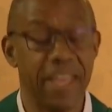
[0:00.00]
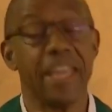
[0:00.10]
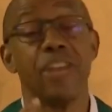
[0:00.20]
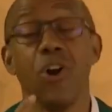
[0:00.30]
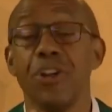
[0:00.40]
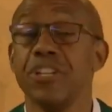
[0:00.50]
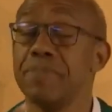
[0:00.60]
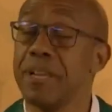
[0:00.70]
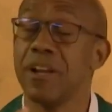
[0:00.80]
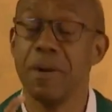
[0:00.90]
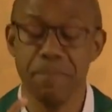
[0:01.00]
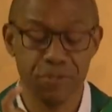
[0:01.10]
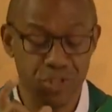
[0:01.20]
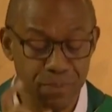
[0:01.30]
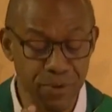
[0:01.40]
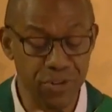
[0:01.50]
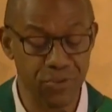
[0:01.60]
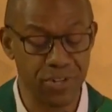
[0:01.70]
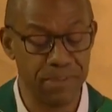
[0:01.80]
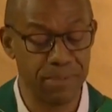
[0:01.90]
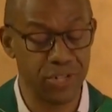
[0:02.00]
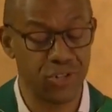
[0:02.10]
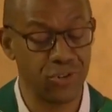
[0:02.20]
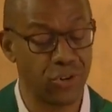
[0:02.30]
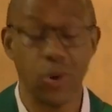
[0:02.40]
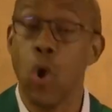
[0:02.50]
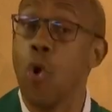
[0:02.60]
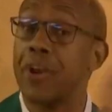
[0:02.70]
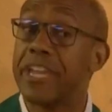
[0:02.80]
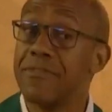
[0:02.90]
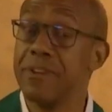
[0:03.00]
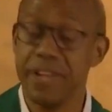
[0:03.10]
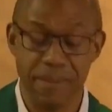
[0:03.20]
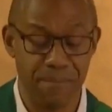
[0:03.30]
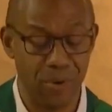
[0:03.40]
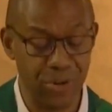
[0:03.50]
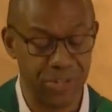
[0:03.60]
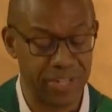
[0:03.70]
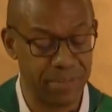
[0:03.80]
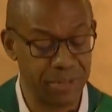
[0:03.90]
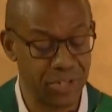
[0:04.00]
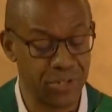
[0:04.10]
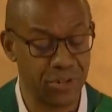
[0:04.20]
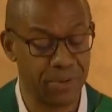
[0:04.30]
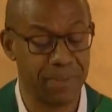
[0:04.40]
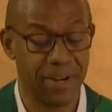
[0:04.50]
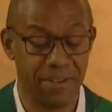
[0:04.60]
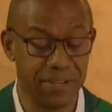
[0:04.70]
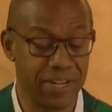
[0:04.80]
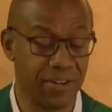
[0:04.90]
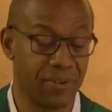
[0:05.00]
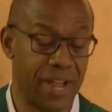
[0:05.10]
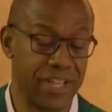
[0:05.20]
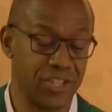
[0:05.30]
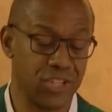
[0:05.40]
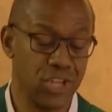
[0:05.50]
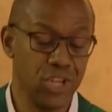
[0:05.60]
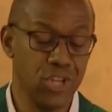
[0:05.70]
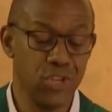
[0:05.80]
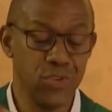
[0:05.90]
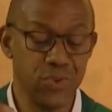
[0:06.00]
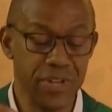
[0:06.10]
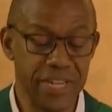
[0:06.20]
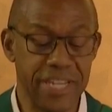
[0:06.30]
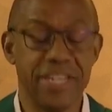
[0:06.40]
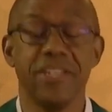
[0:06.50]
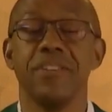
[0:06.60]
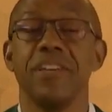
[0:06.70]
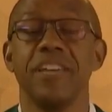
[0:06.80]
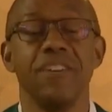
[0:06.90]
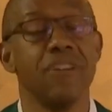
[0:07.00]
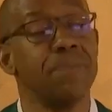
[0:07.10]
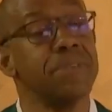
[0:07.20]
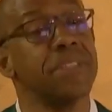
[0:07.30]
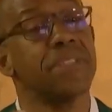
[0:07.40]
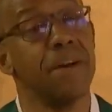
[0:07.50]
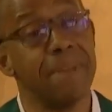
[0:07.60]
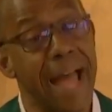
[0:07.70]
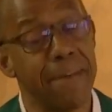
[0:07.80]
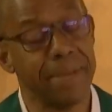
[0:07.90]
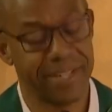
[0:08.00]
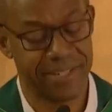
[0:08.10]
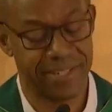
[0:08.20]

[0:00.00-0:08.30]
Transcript: In order to become spiritually mature or even emotionally mature, beloved in Christ, you need to give up some habit,